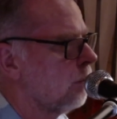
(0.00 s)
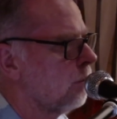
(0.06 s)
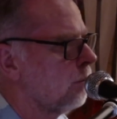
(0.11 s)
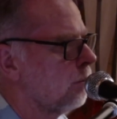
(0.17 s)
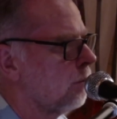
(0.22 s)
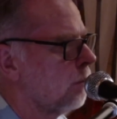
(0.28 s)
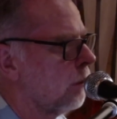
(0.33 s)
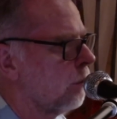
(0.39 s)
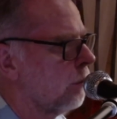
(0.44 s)

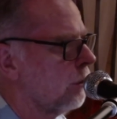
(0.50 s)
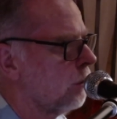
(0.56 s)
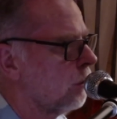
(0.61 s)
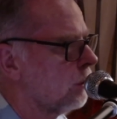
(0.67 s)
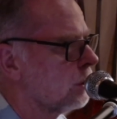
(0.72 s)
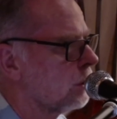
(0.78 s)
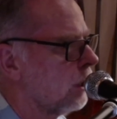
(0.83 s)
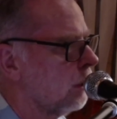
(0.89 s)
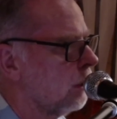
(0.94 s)
but we
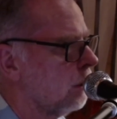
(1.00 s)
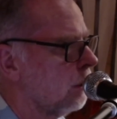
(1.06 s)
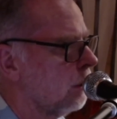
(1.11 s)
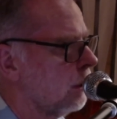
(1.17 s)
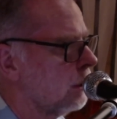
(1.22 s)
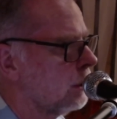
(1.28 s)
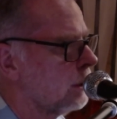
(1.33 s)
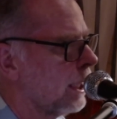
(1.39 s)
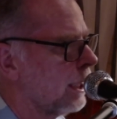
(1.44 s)
also
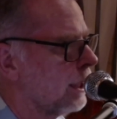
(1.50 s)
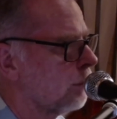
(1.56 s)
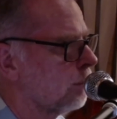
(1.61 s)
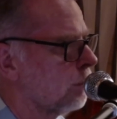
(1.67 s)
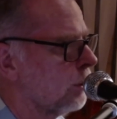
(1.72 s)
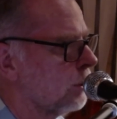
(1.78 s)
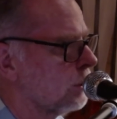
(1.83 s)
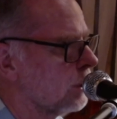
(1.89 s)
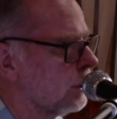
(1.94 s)
take it
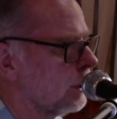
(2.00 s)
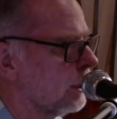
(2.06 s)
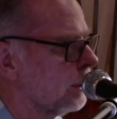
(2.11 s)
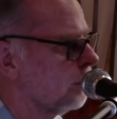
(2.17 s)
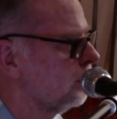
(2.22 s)
personally.